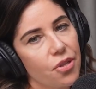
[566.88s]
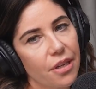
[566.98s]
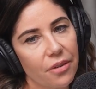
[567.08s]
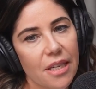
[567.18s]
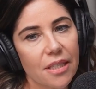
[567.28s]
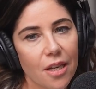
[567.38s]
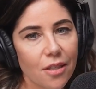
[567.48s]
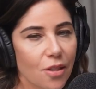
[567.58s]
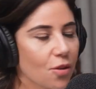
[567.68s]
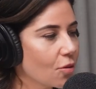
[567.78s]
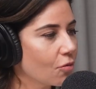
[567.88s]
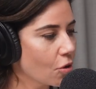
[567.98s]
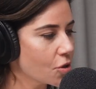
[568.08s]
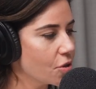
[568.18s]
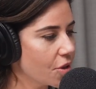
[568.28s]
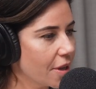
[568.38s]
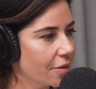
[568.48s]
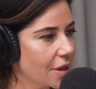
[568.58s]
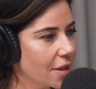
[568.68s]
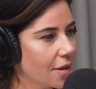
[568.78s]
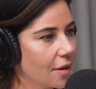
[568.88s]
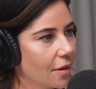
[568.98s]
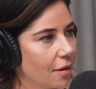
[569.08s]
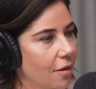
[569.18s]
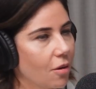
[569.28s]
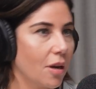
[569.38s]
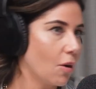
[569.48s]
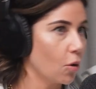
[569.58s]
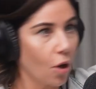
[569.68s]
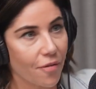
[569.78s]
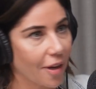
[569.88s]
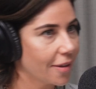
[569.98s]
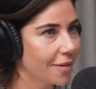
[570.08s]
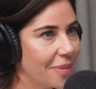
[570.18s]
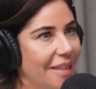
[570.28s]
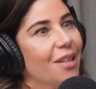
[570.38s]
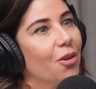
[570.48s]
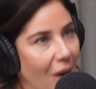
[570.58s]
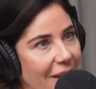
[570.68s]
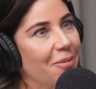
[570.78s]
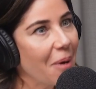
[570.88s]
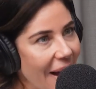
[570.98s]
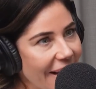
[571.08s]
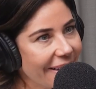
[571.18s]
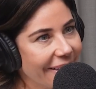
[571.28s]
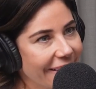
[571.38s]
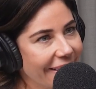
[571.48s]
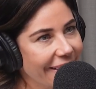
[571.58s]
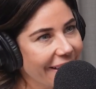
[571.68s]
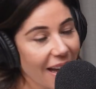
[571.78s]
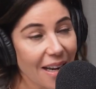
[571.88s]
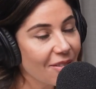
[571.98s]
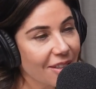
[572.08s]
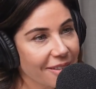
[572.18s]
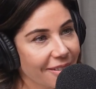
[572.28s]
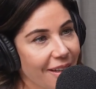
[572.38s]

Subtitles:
theory because I just thought wrong shoe theory all over, but in a great way. I love it.